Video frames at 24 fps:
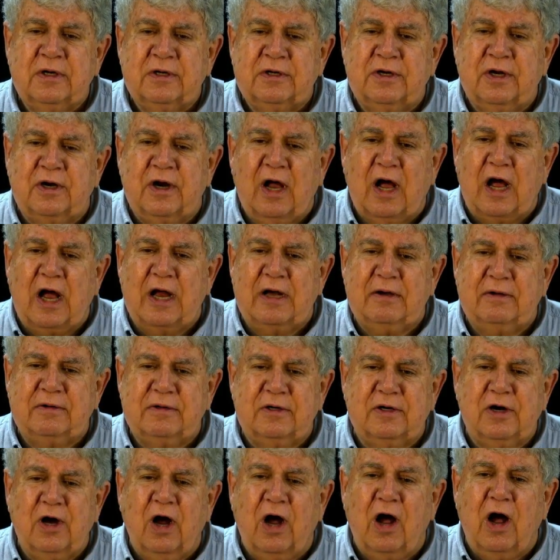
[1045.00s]
tonight
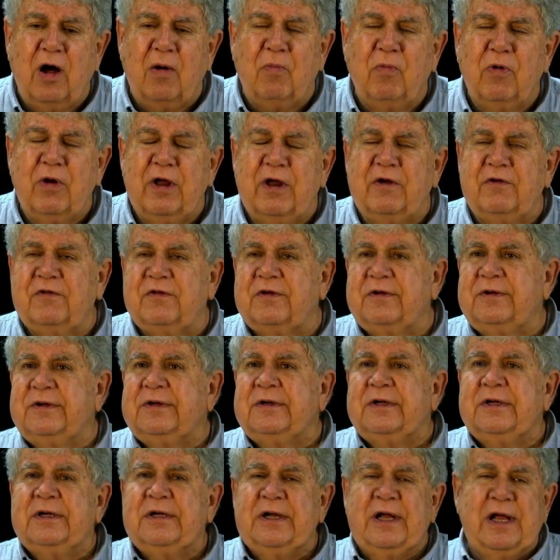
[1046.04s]
and calm winds.
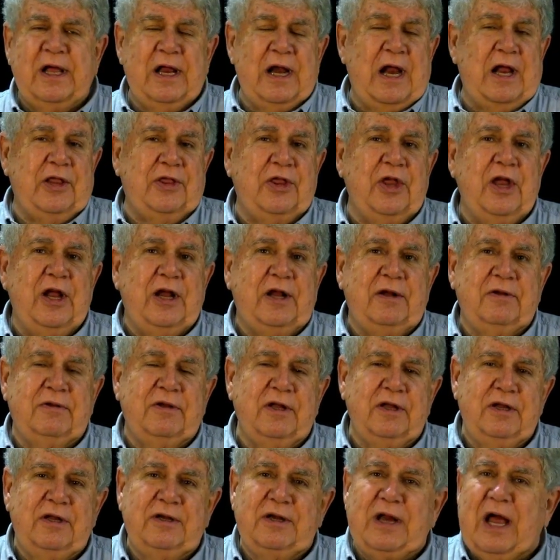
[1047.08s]
And I think
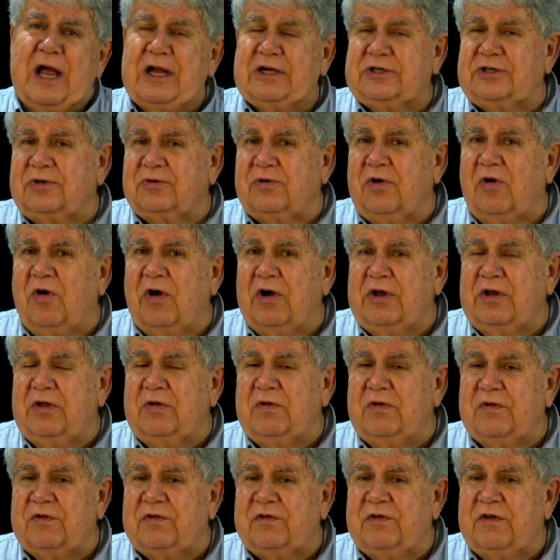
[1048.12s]
the National Guard
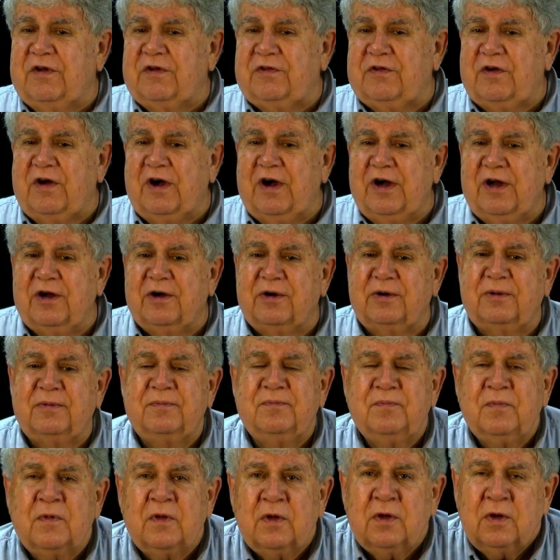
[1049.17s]
units in this area
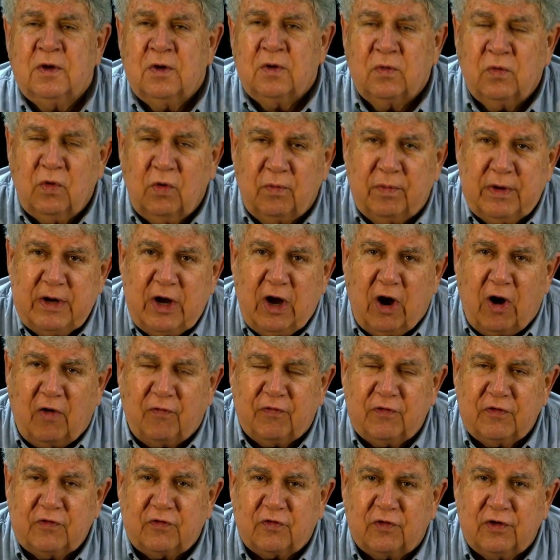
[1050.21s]
will be
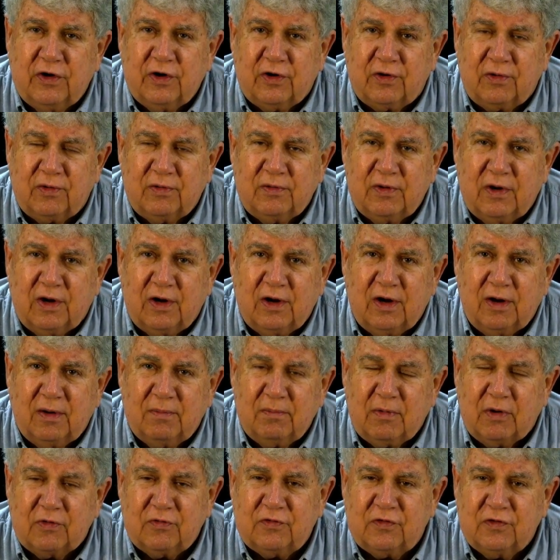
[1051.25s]
off at drill
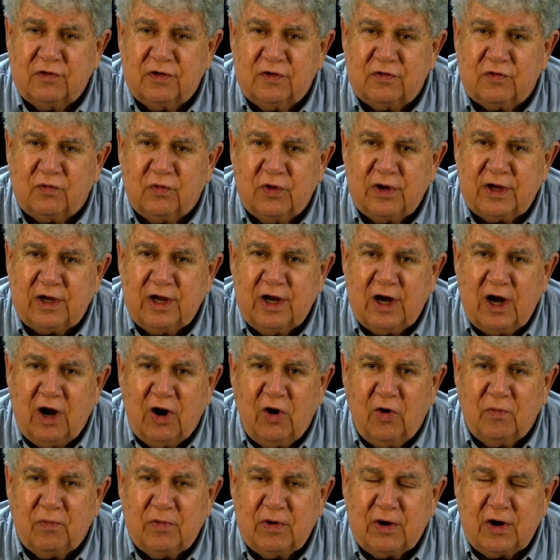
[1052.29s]
most of this weekend. I
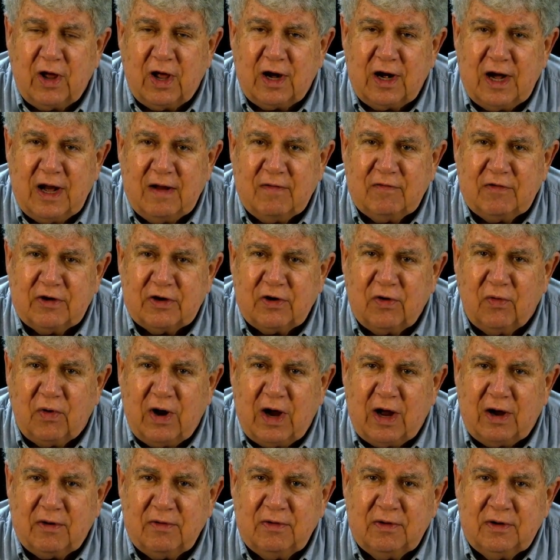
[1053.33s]
hope they're not having to go
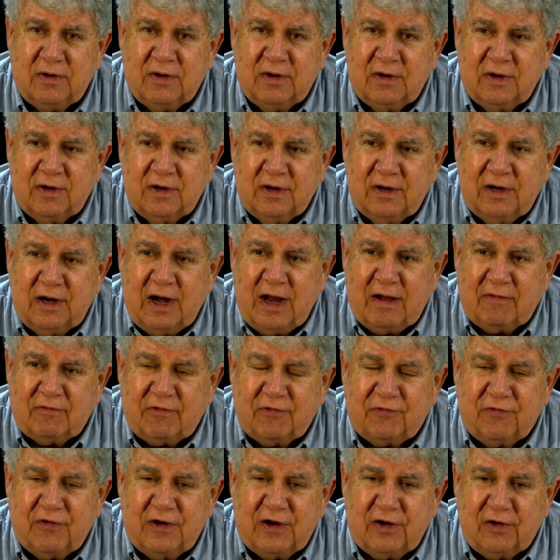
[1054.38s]
out and have
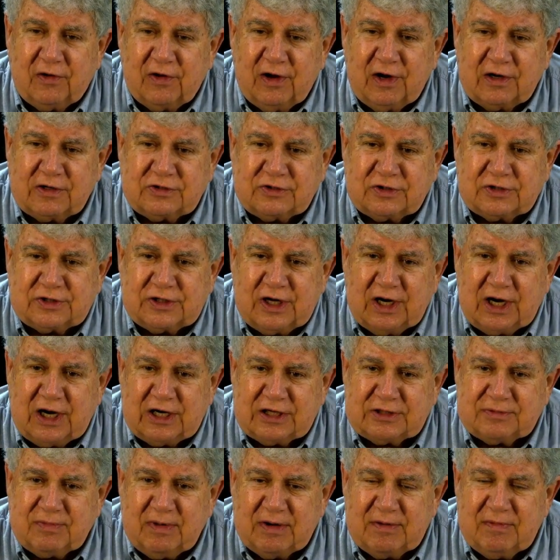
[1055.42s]
a field
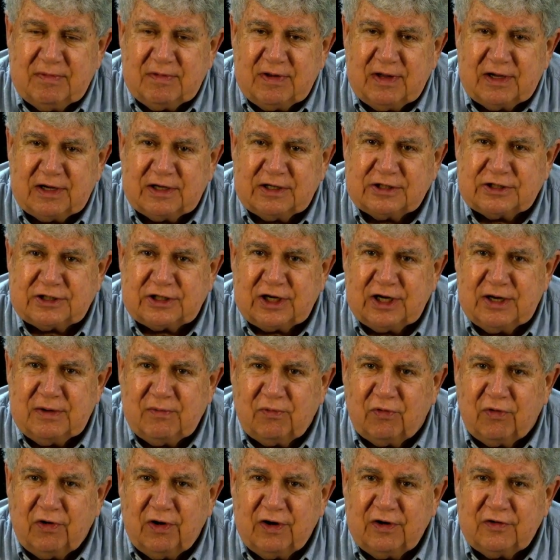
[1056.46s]
exercise. Maybe they can
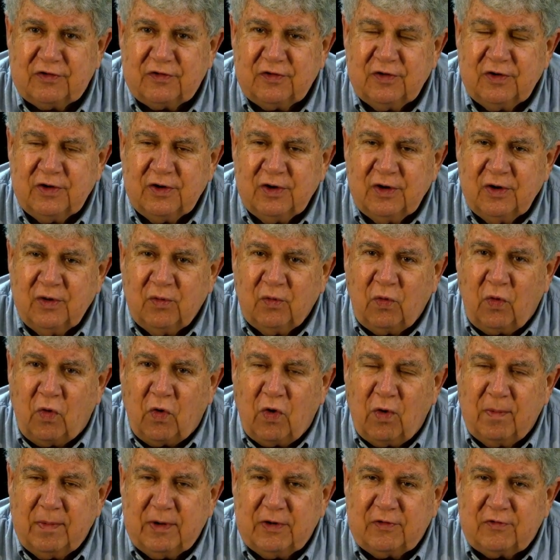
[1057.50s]
sleep where it's
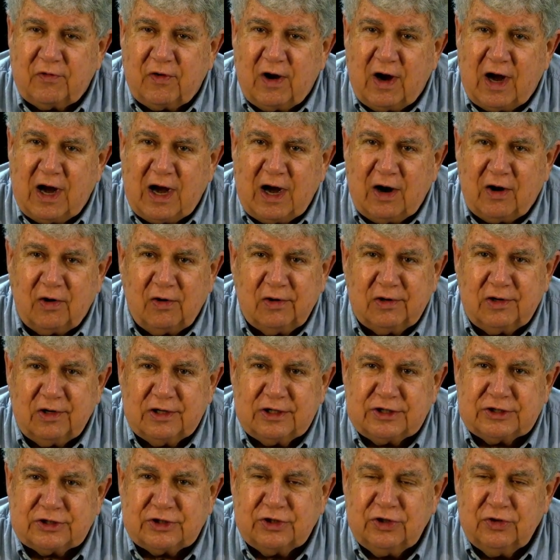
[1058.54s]
warm and dry, or at
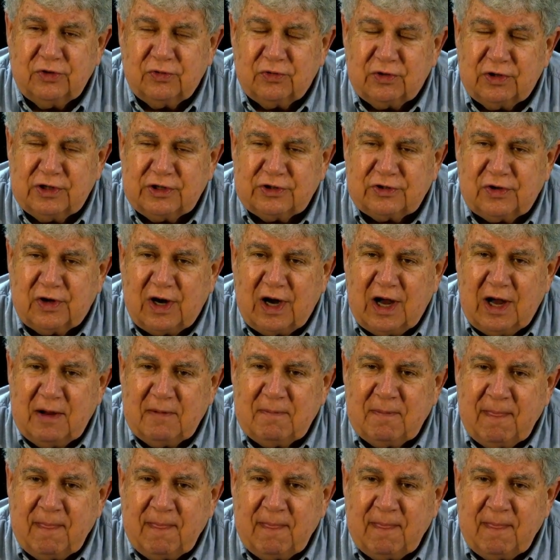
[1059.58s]
least cool and dry.